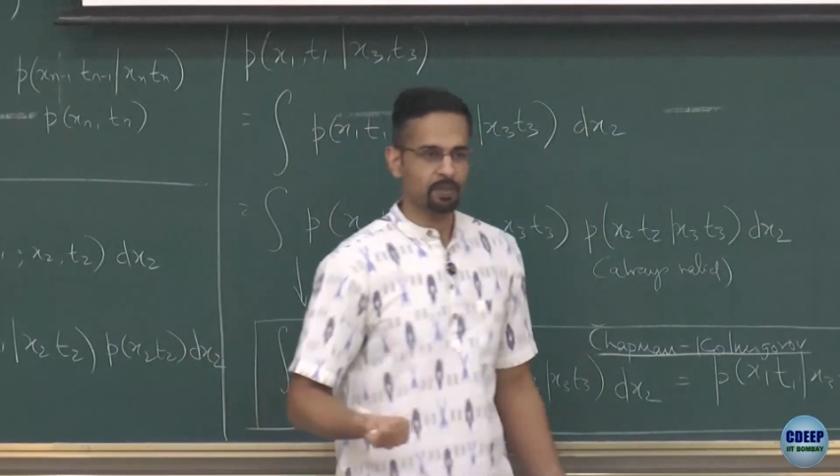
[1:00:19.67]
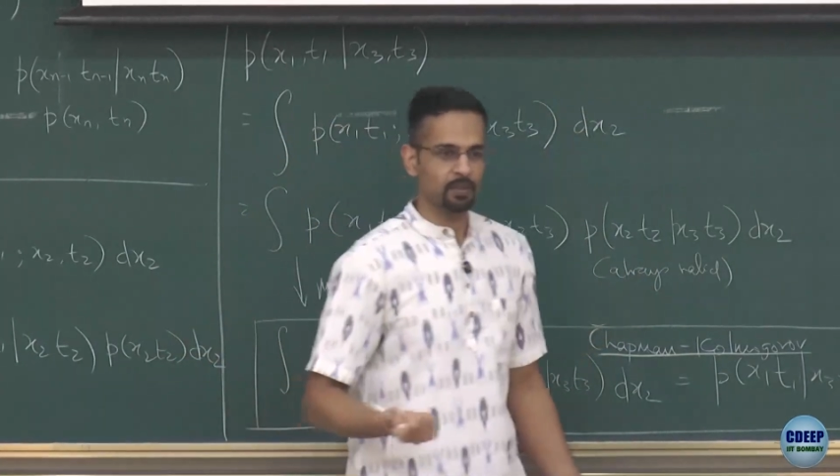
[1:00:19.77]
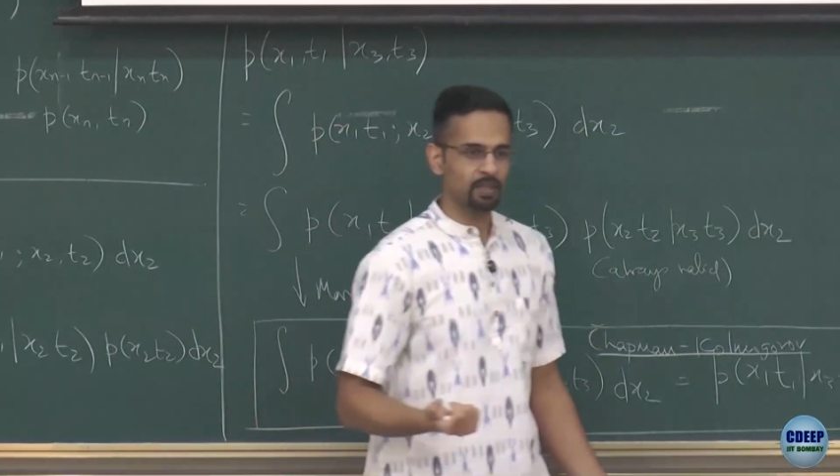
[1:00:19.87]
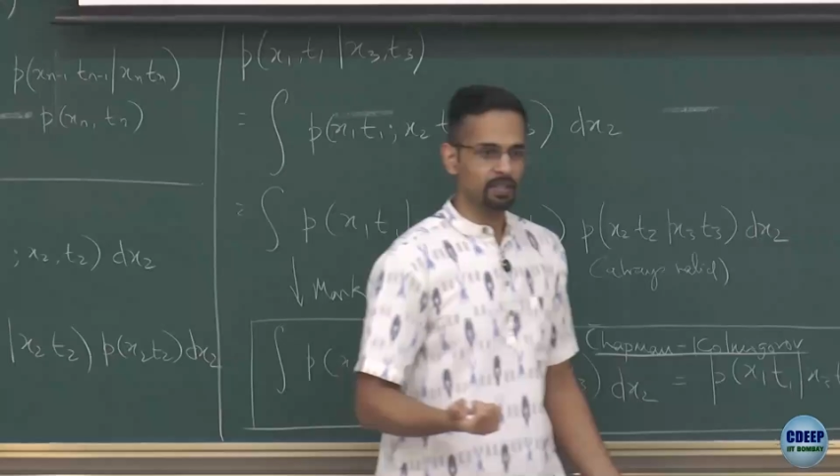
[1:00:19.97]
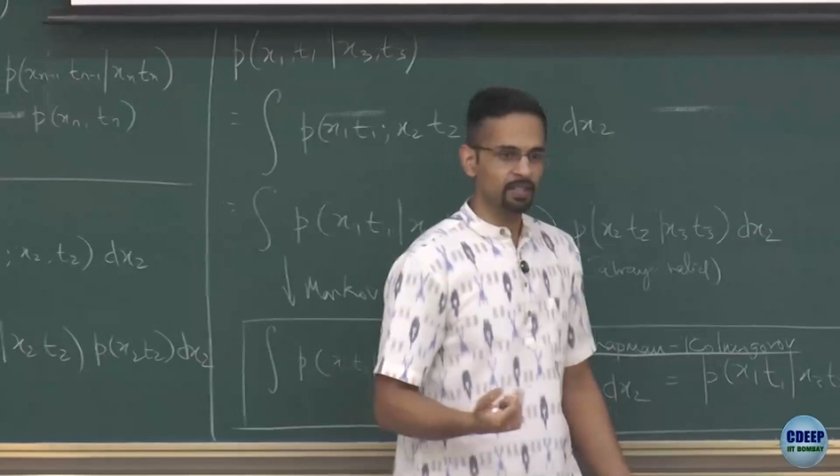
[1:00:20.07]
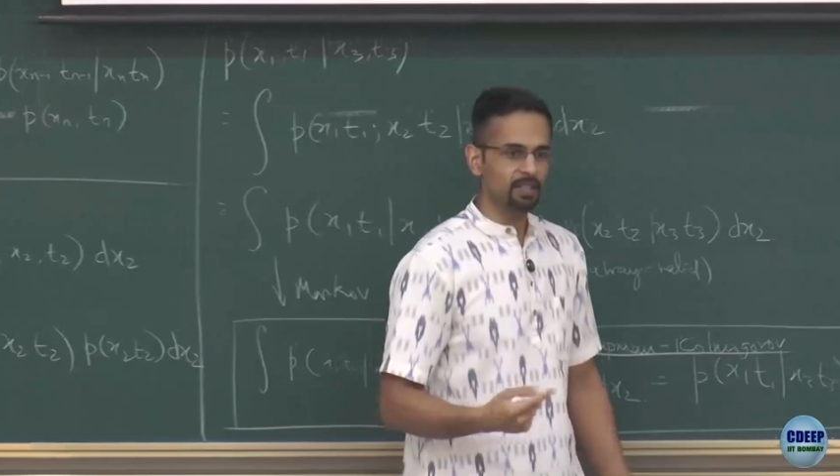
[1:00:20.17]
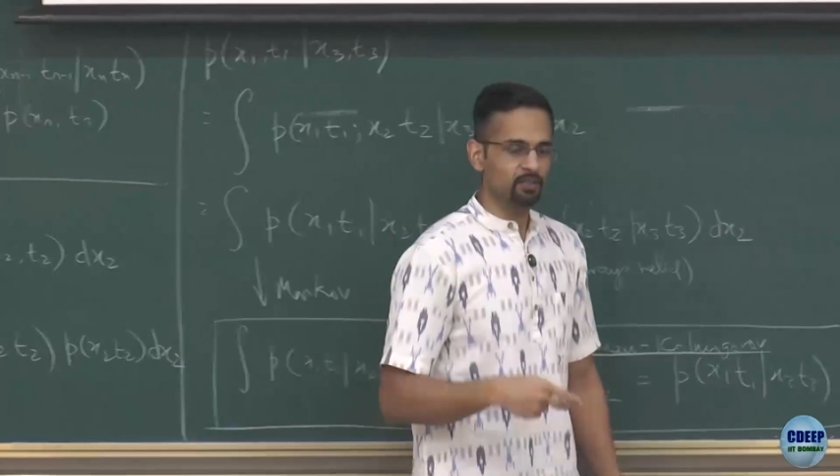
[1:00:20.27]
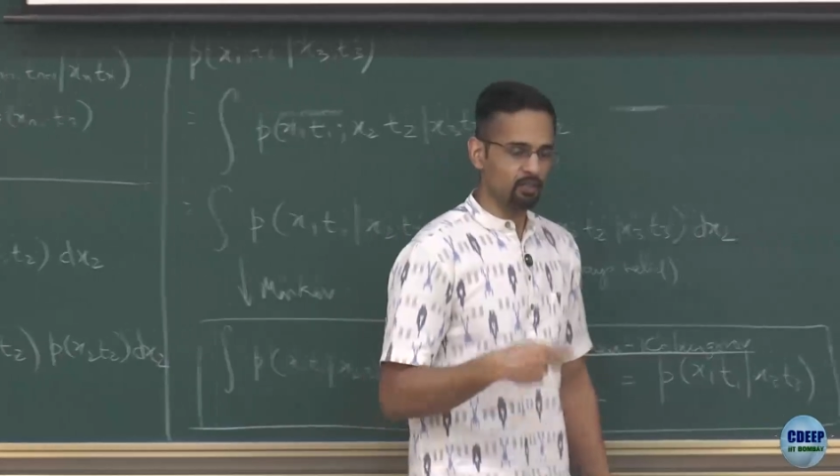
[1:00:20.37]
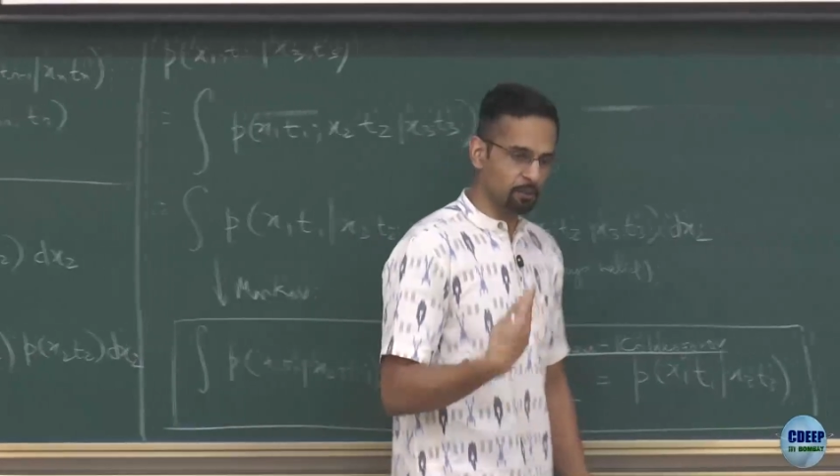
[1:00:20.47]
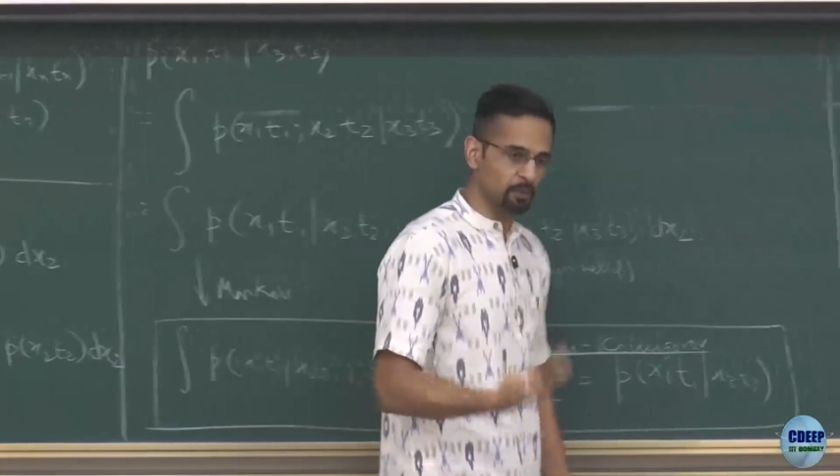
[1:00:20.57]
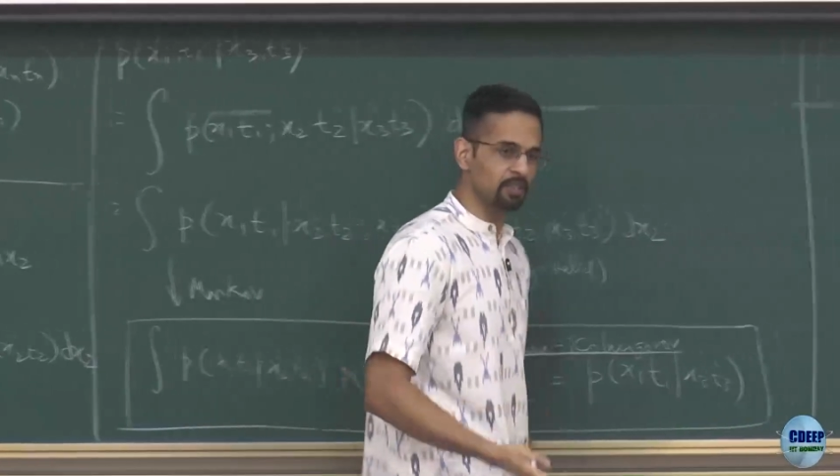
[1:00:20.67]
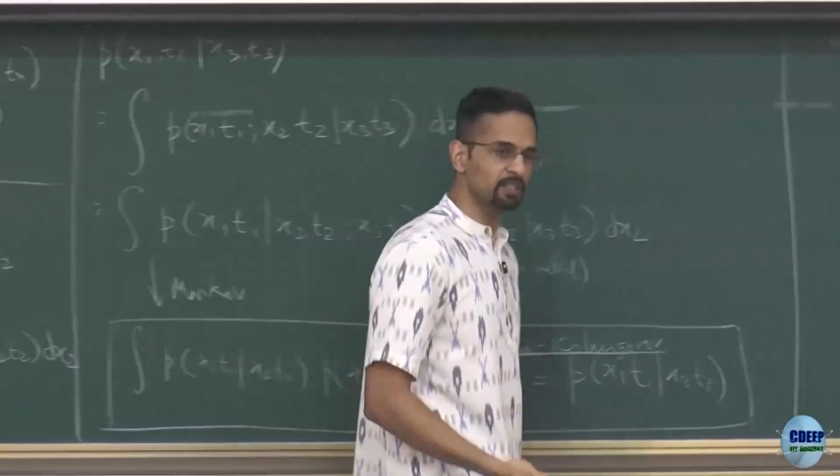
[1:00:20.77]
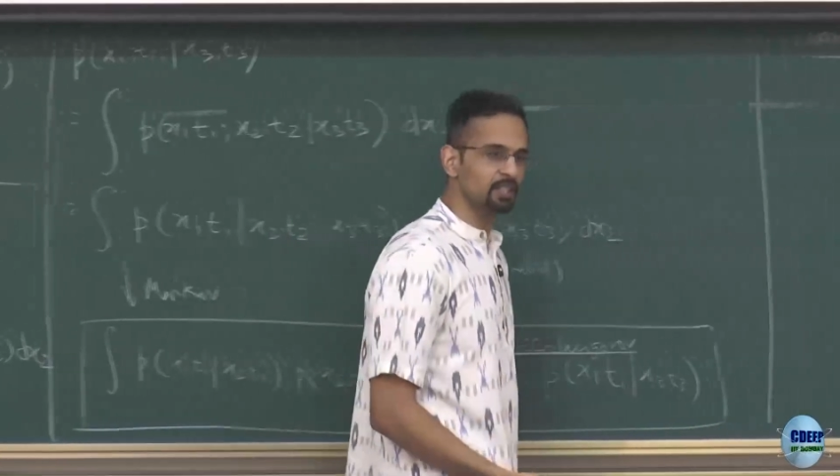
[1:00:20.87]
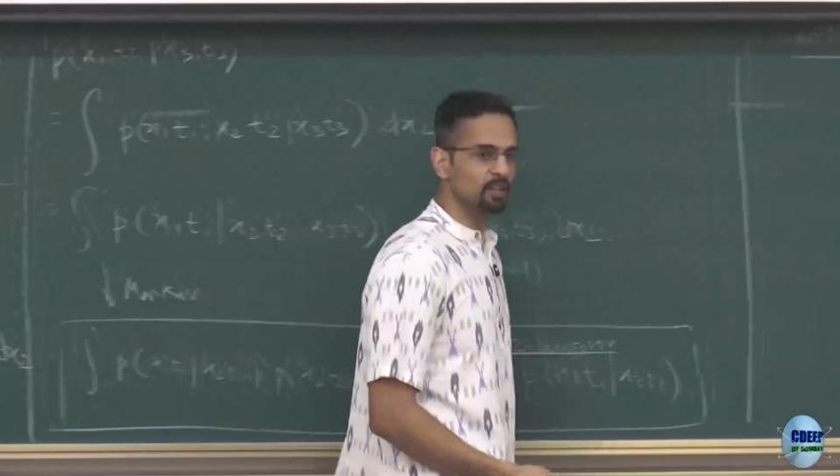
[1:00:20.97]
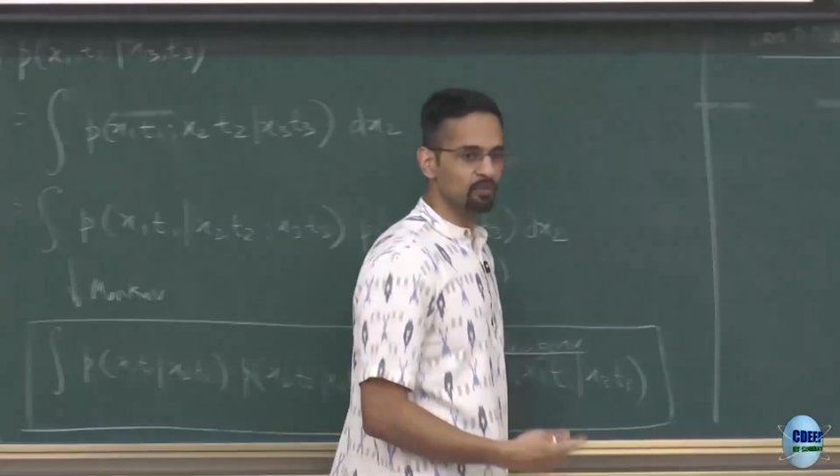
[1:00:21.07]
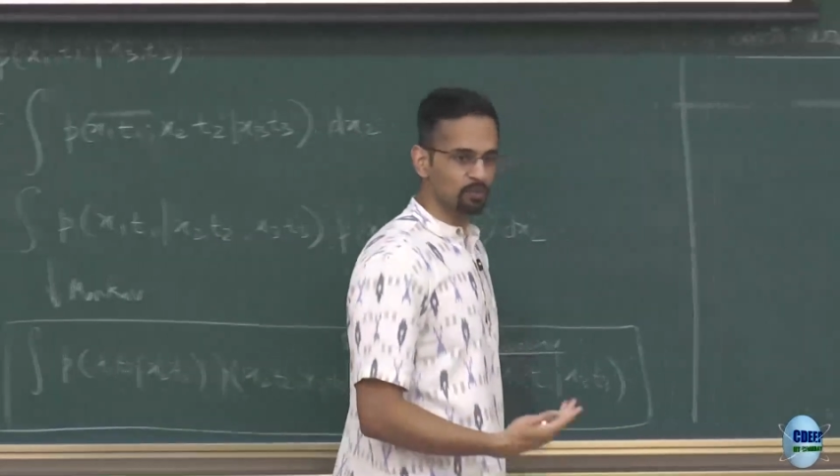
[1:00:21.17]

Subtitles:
Okay, so the position of